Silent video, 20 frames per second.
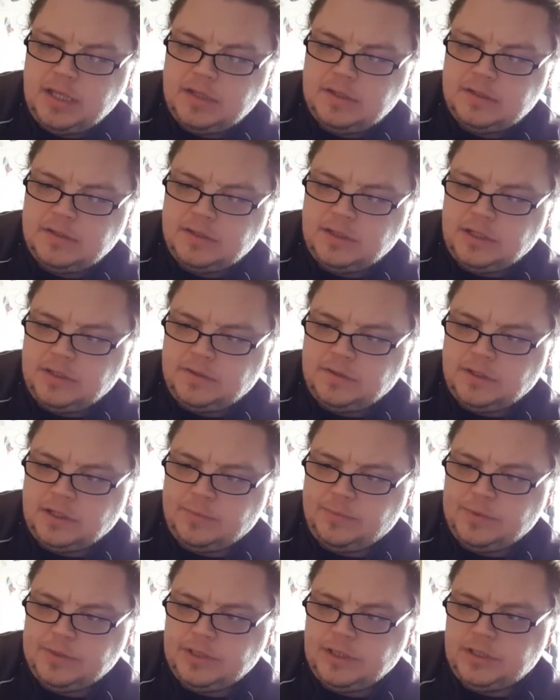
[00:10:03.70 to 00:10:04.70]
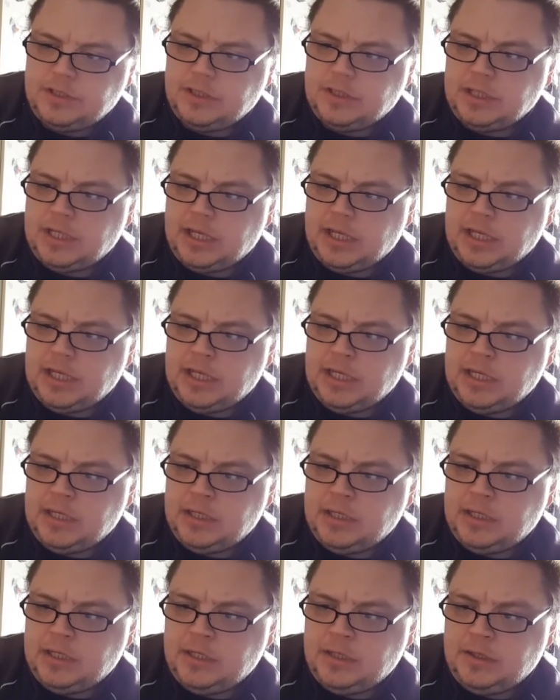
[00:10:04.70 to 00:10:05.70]
So you just got to position that
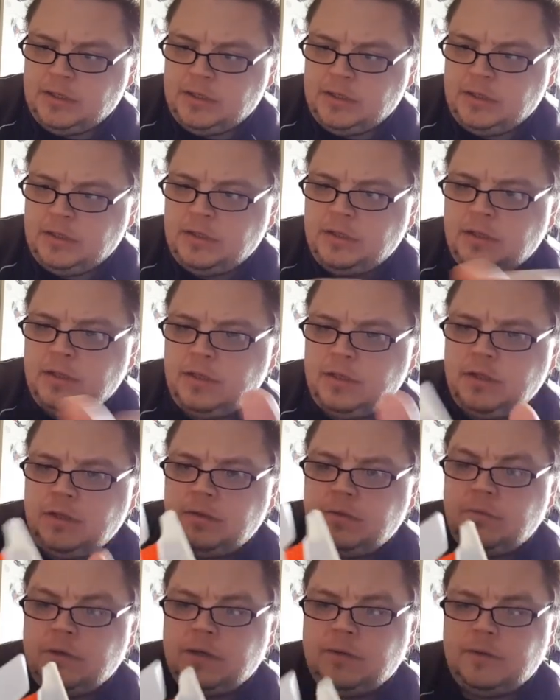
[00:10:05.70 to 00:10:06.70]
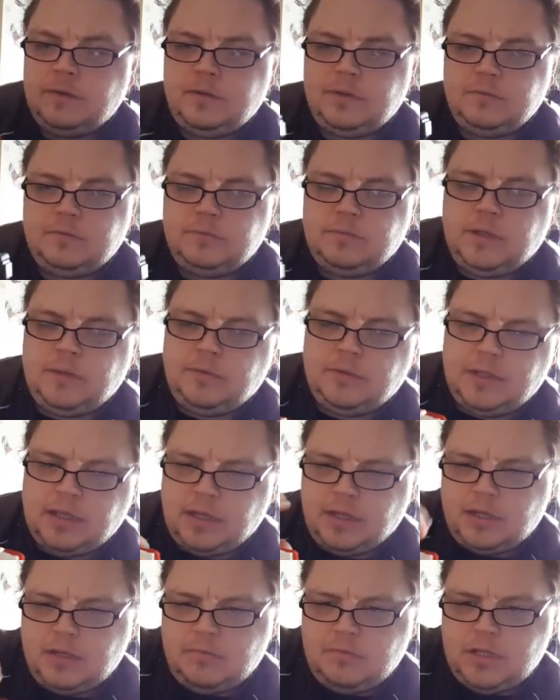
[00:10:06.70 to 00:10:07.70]
in. Why won't
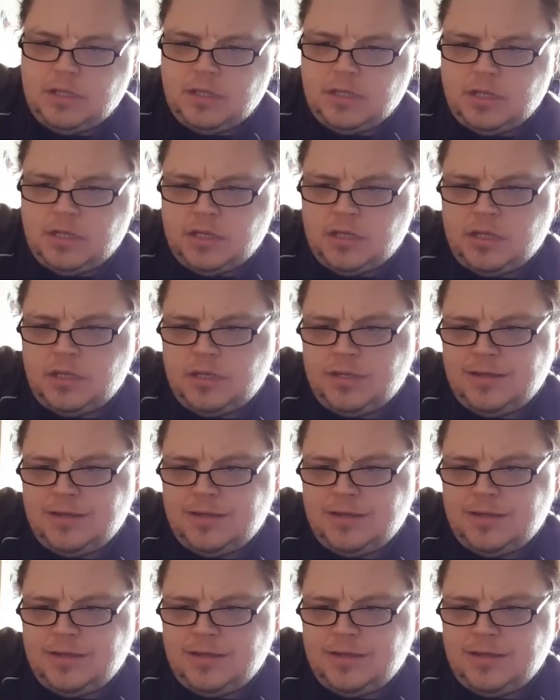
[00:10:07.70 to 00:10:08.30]
that go in there?